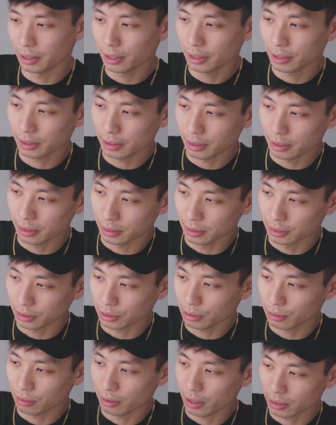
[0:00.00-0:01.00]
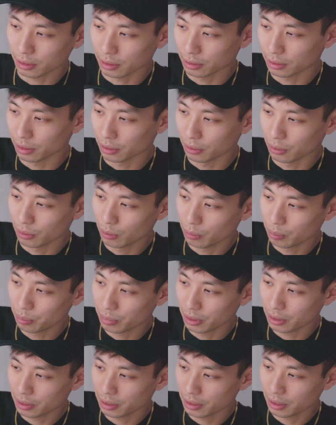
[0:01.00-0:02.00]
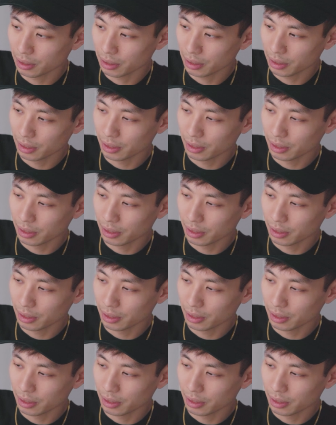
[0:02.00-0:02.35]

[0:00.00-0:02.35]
right, and let's crack this thing open.